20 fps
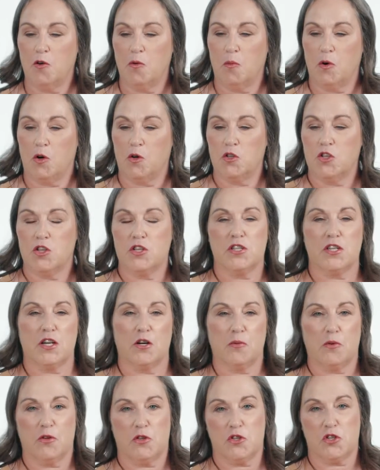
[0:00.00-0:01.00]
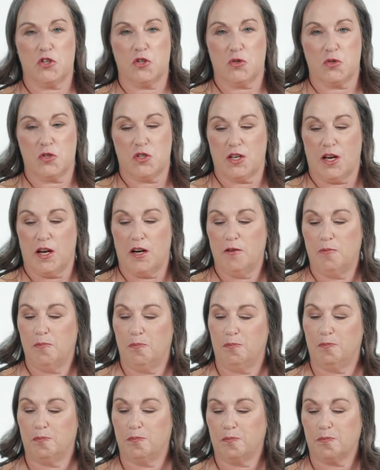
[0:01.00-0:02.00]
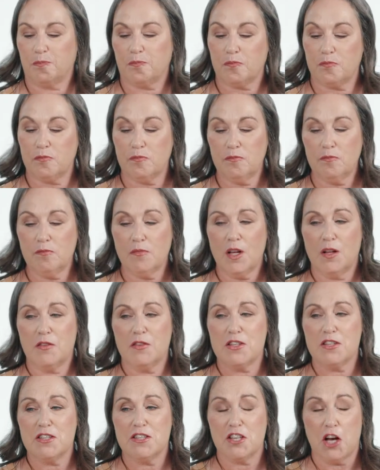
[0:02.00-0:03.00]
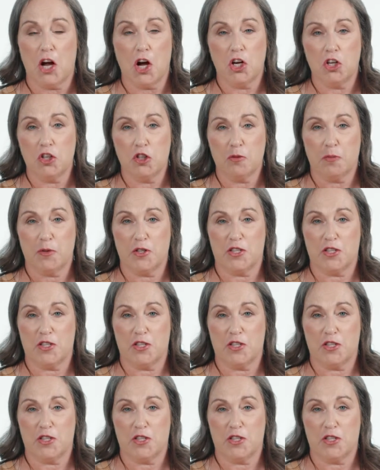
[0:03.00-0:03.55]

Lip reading: We're going to start with a Sancerre. This is 100%